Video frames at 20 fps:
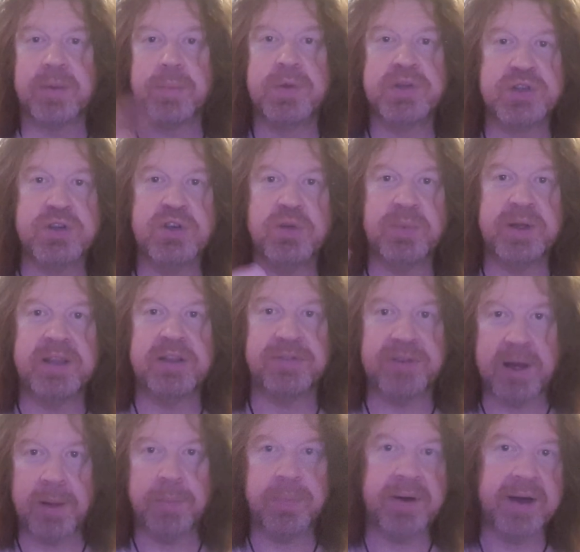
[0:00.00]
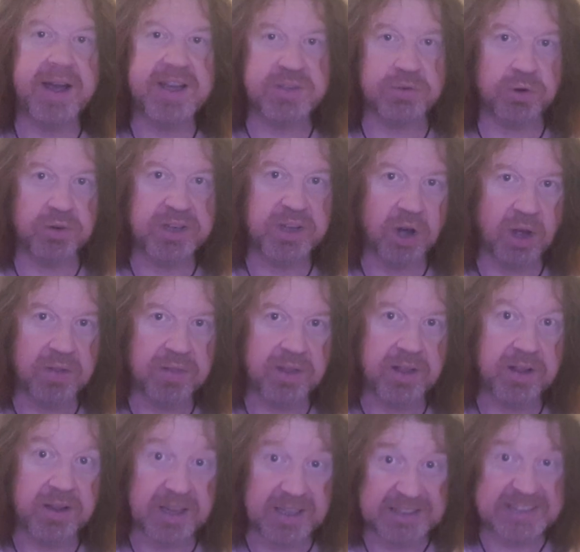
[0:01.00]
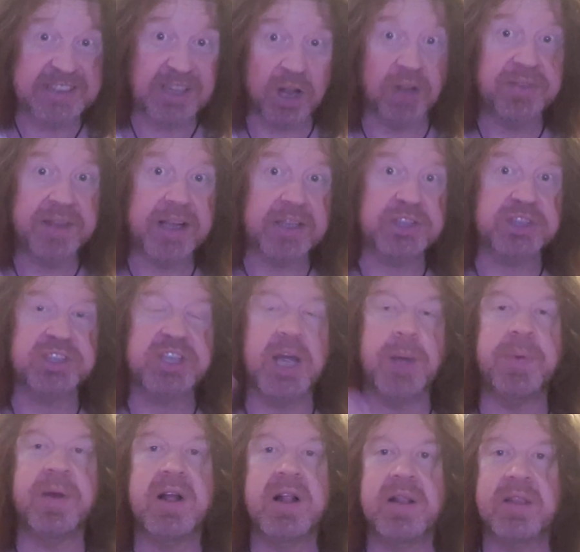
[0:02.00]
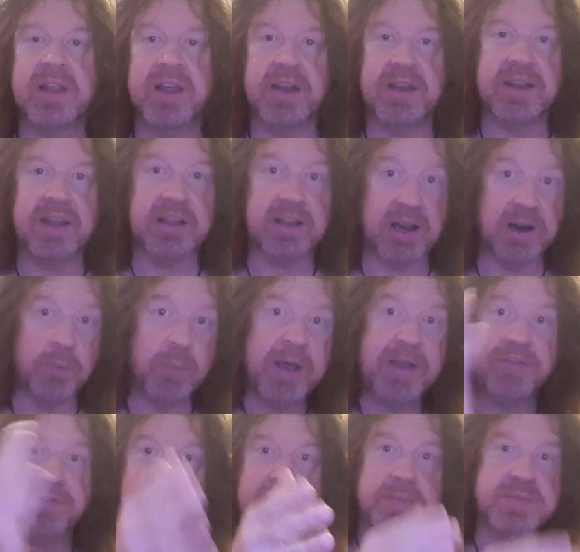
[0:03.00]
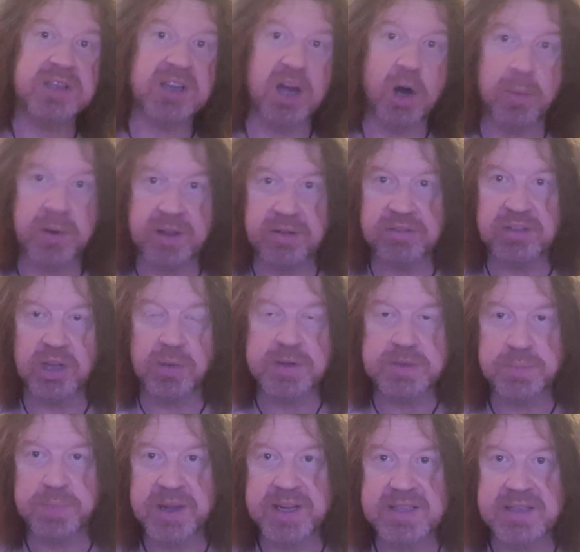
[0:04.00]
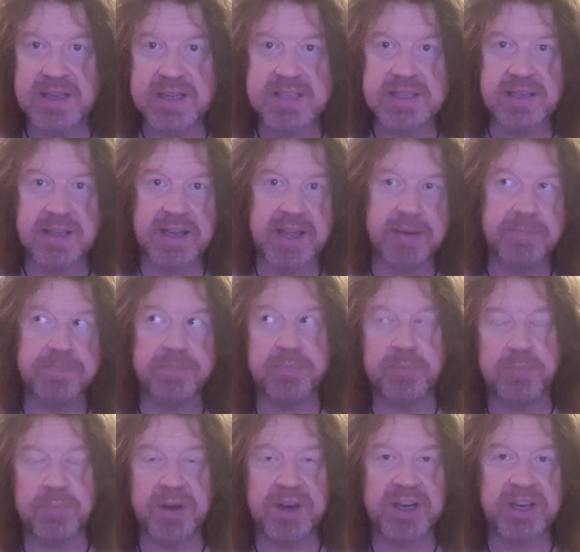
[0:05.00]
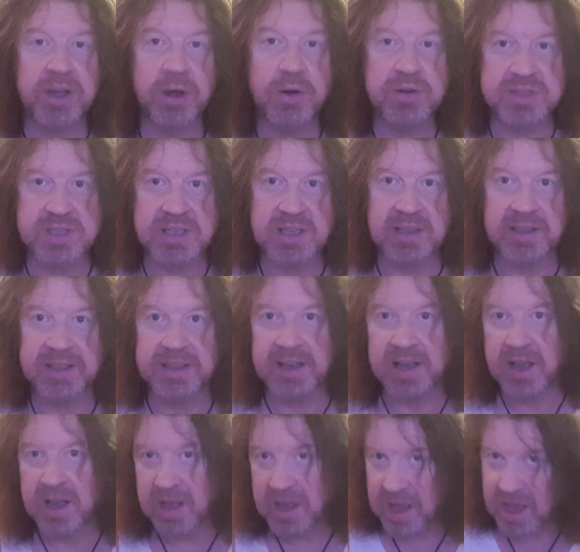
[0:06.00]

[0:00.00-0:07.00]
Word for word: Presumably the vampires are already on, still on that ship, and they're going to wait for him to go in and do his business and then when the coast is clear